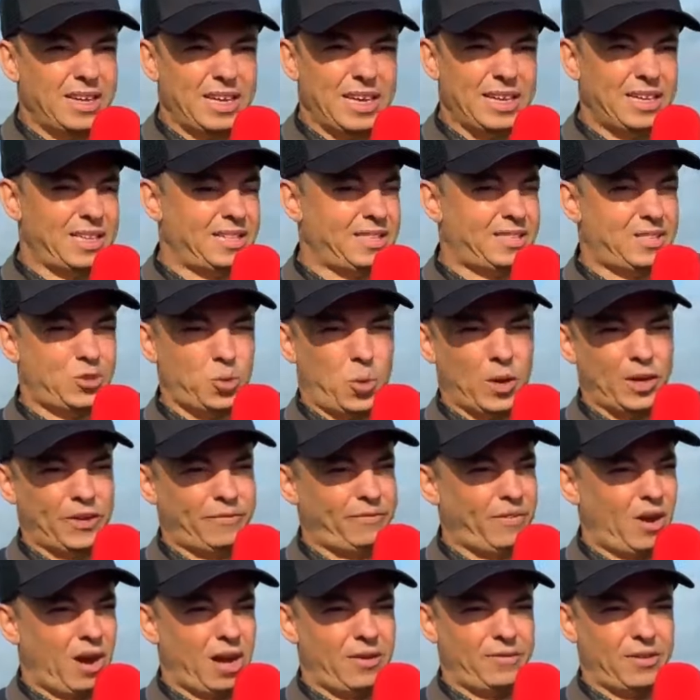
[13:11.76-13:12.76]
in
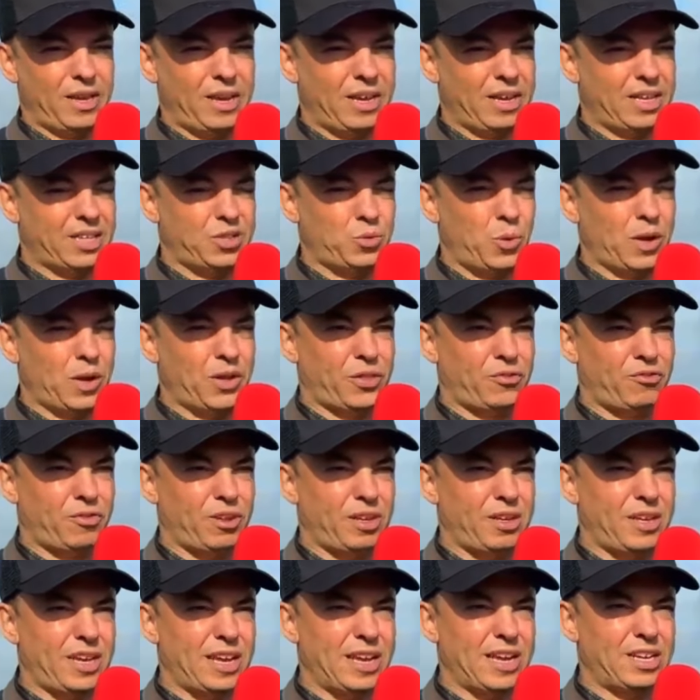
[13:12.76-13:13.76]
25 years,
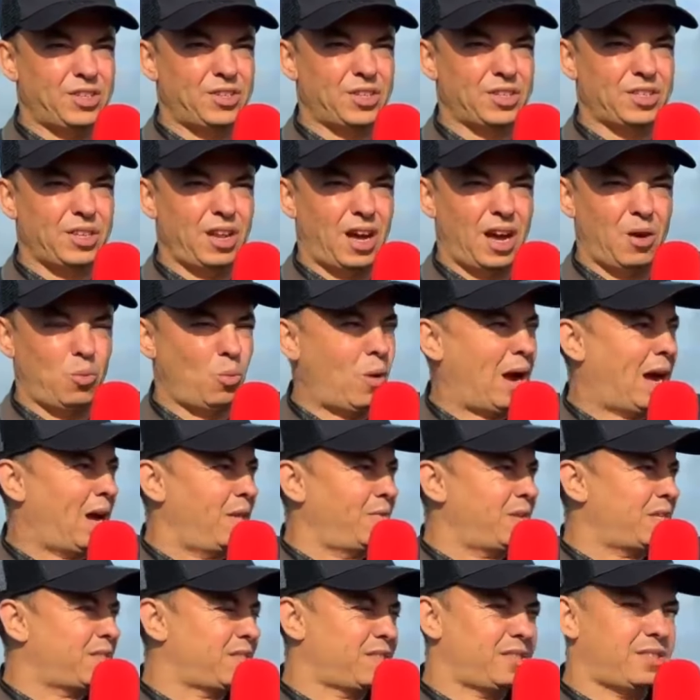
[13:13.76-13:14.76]
23 years, just like, wow,
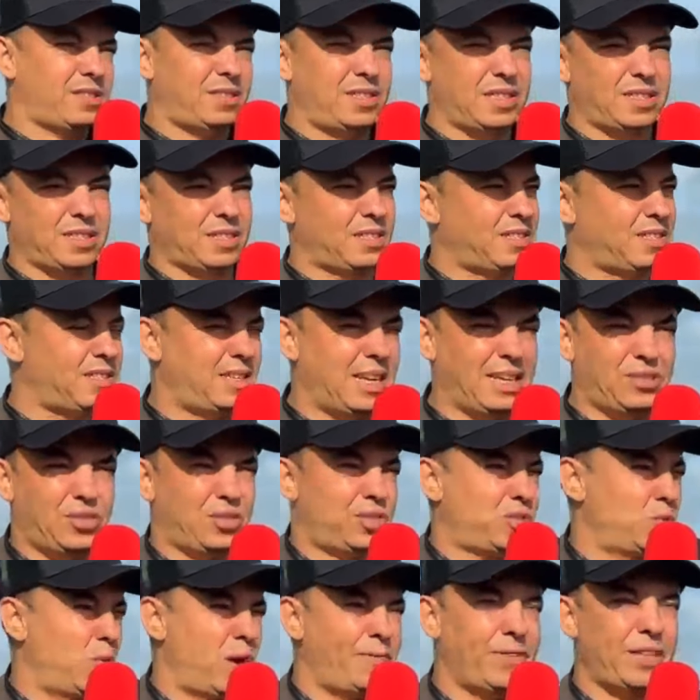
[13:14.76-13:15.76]
this they
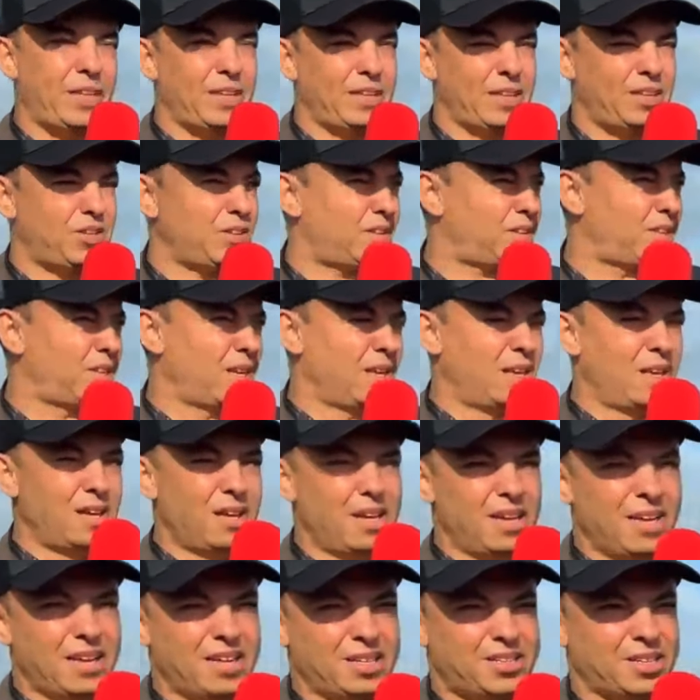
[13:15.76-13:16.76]
just do everything.
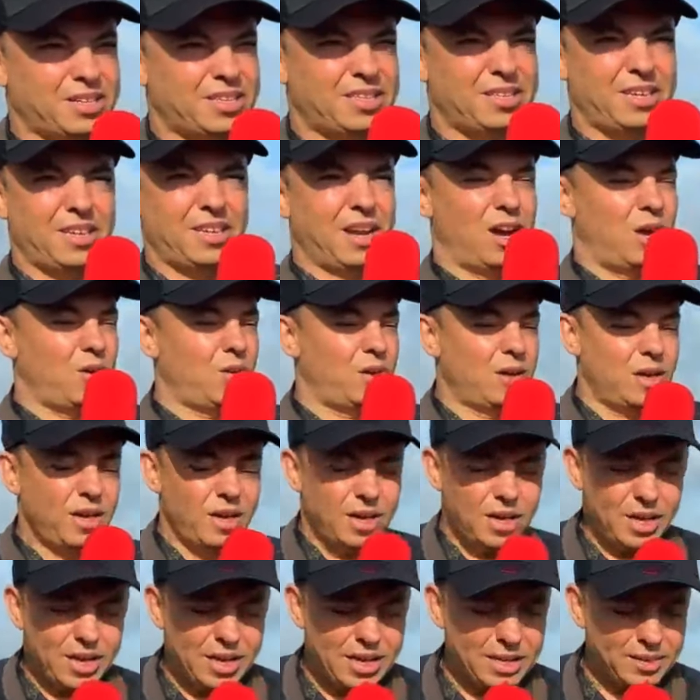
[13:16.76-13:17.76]
It's just, you know,
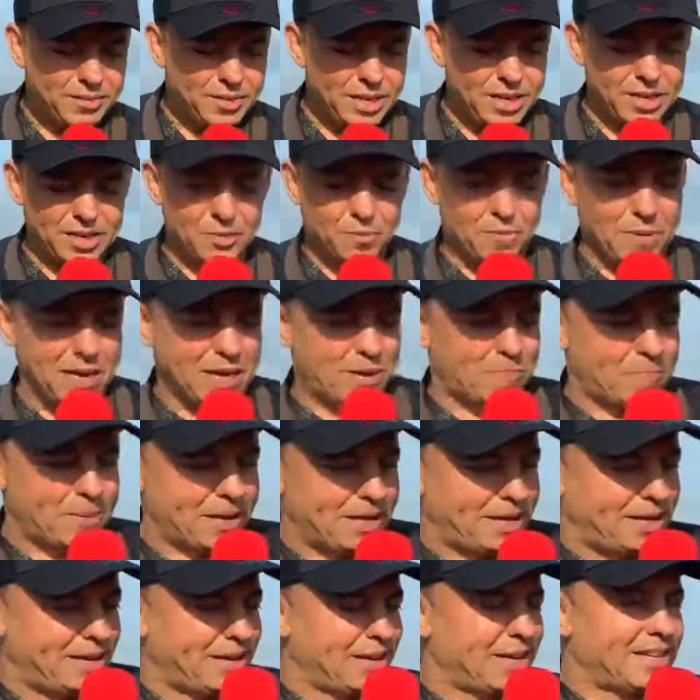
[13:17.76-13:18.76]
it's
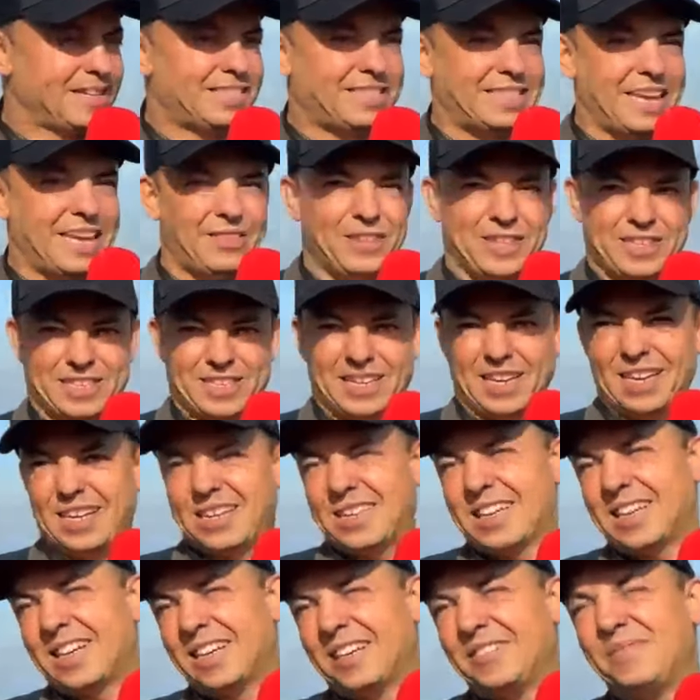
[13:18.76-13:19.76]
maybe set the
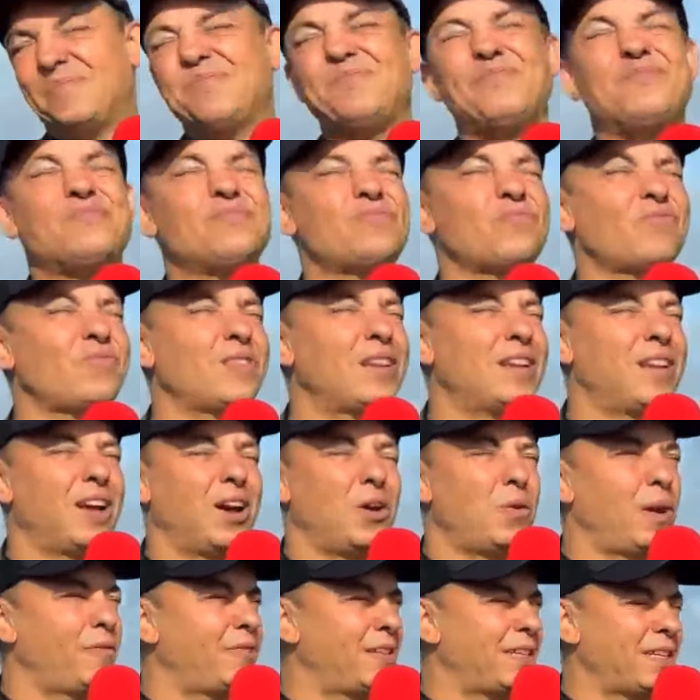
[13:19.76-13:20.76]
scene that, you
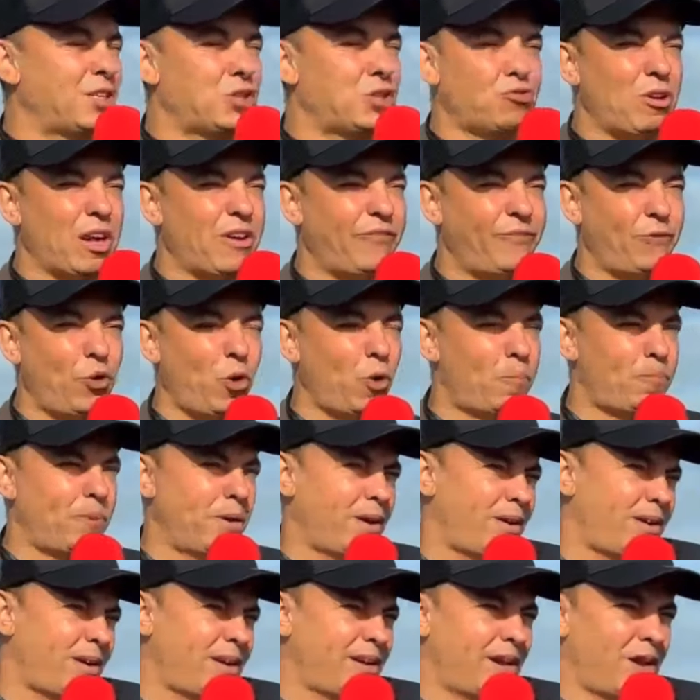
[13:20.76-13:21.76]
know, everything's straightforward,
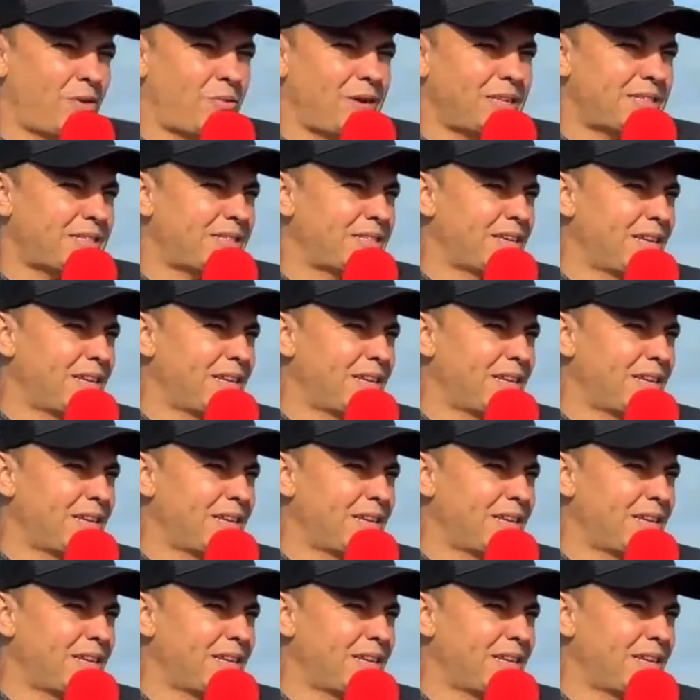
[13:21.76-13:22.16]
but, you know,